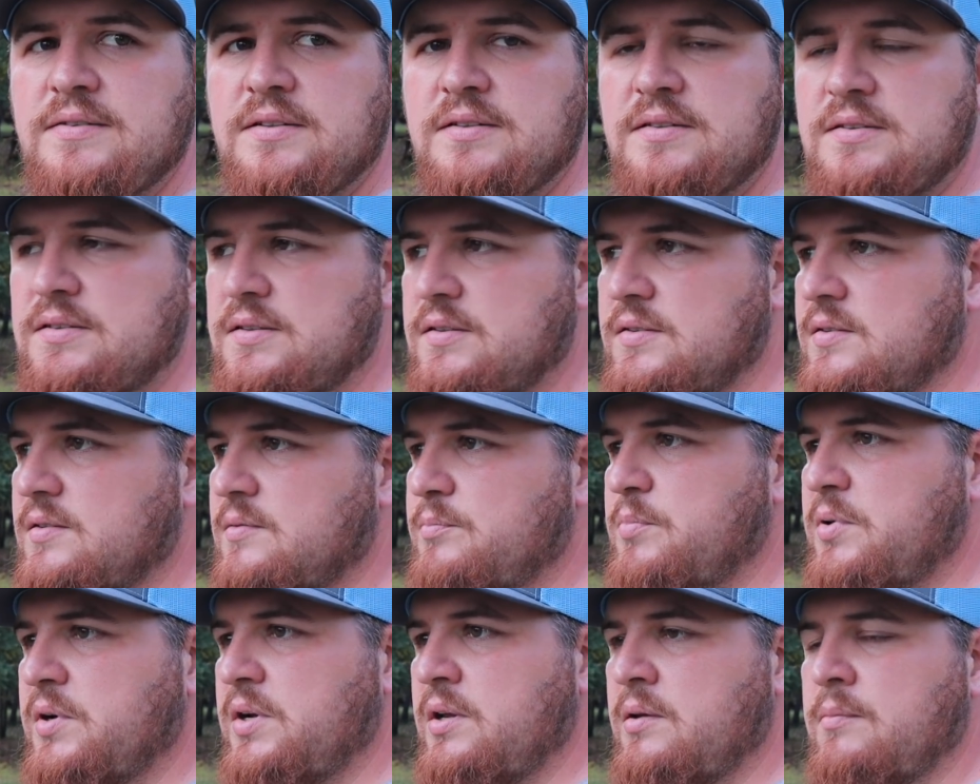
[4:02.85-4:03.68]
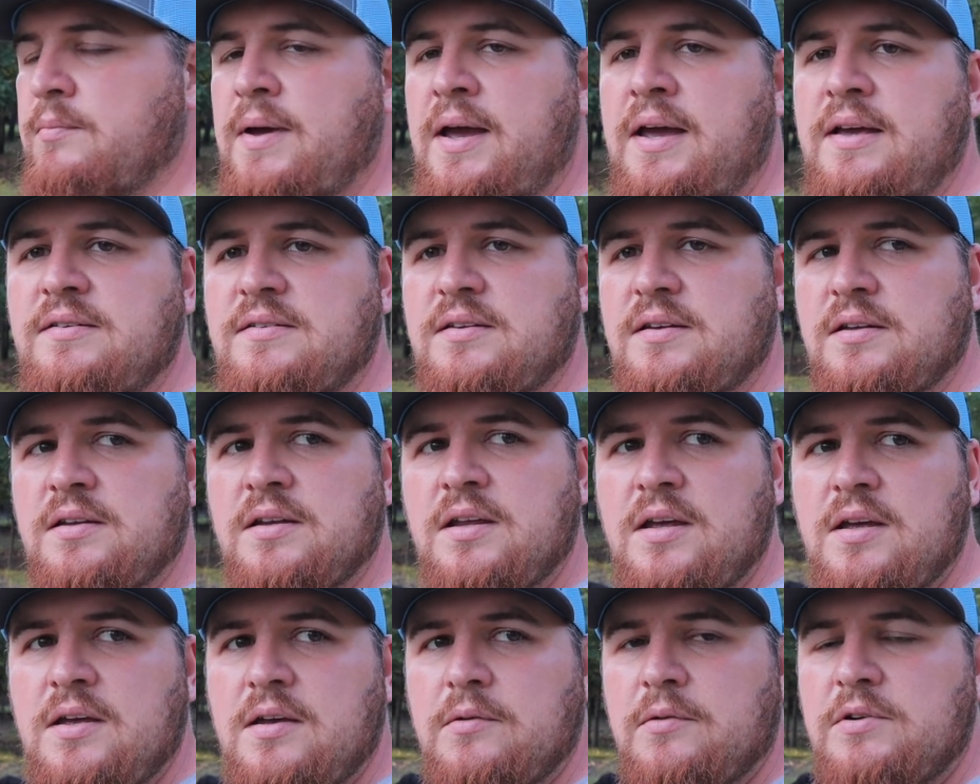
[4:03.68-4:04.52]
This is pretty amazing,
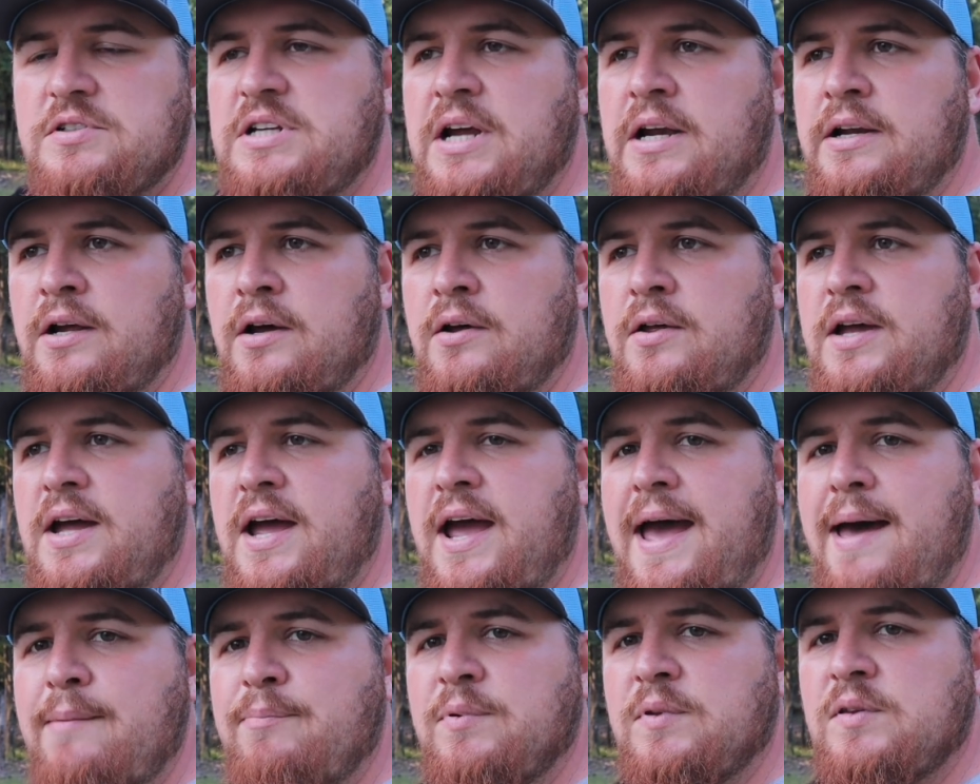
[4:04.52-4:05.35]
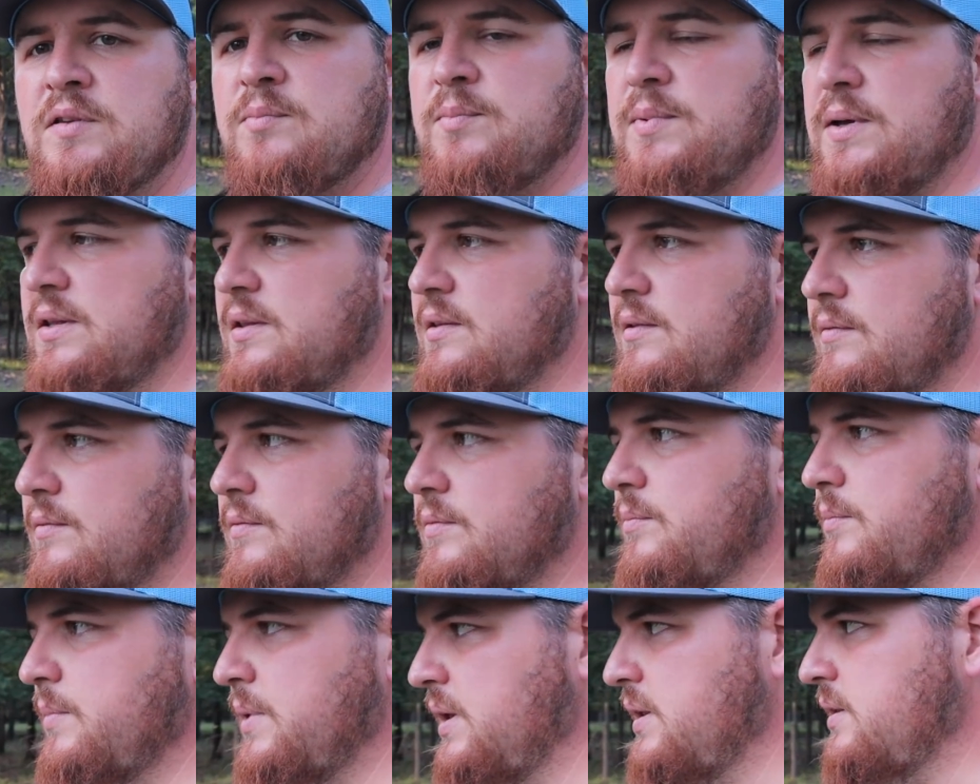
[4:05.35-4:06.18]
which I know that happens, but
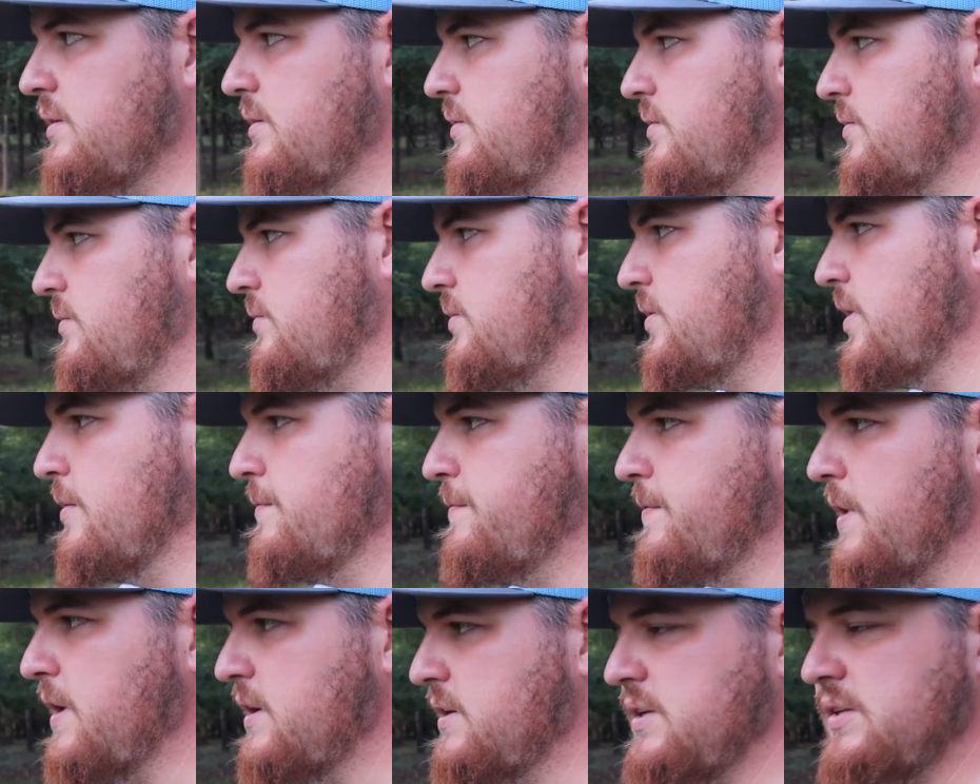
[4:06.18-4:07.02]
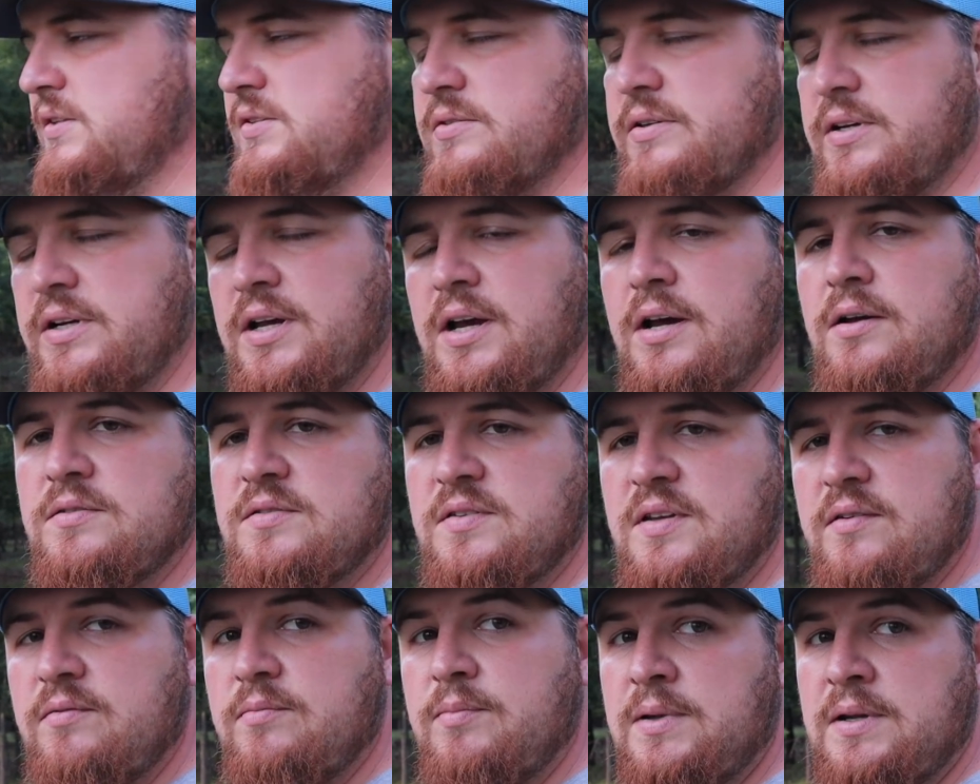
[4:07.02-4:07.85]
but so far these three goats
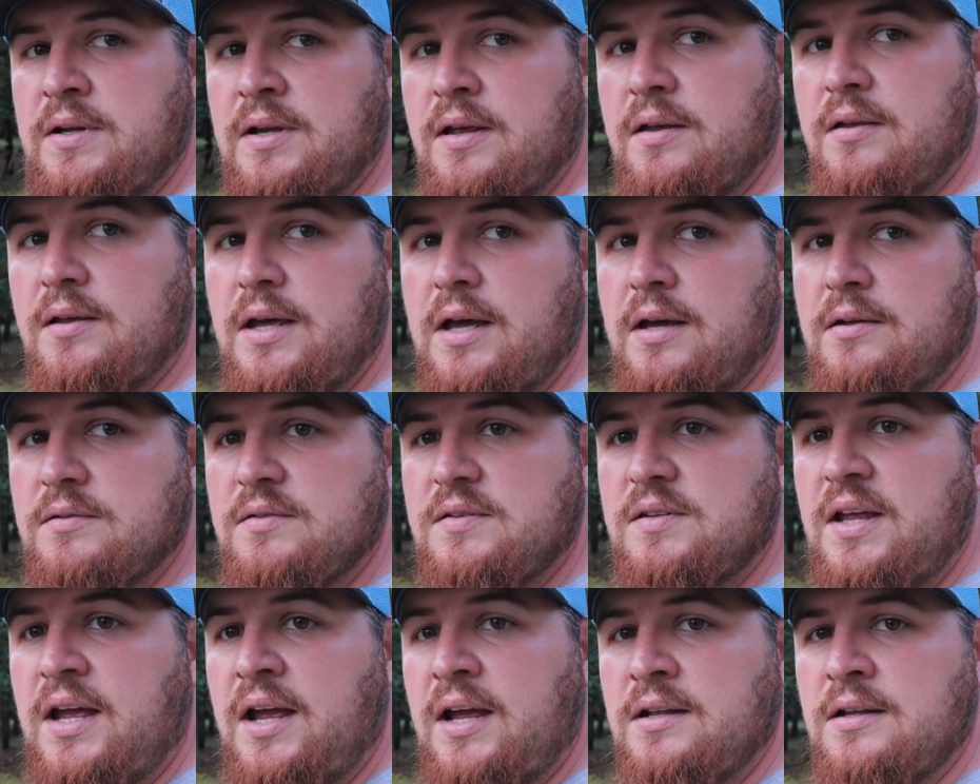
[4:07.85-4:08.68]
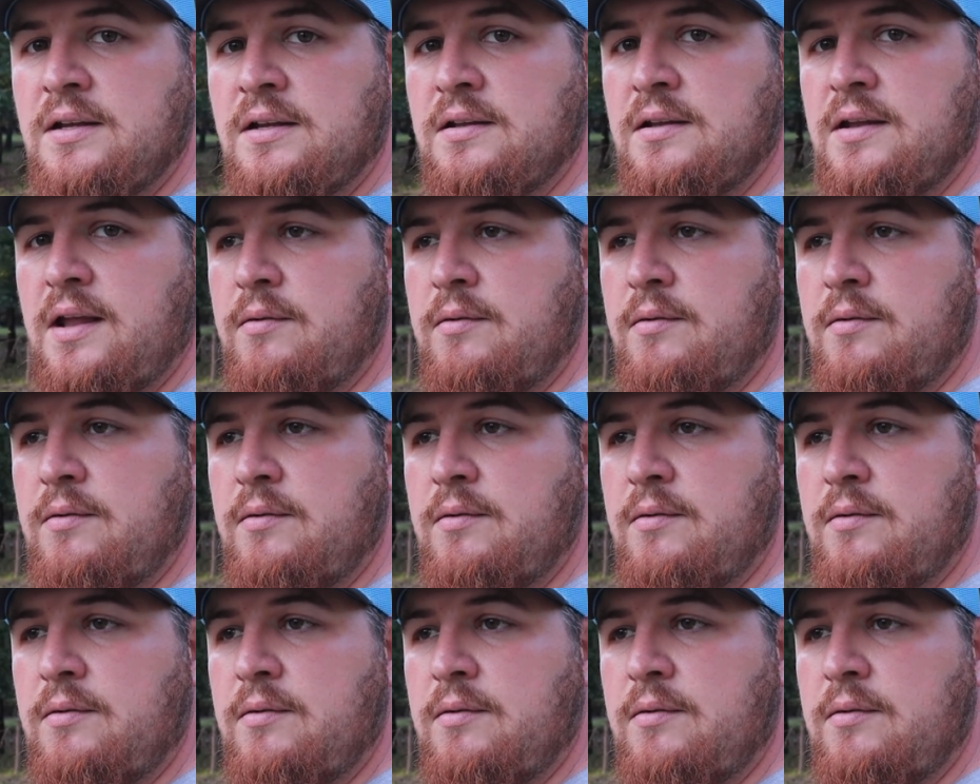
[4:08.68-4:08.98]
have been outstanding.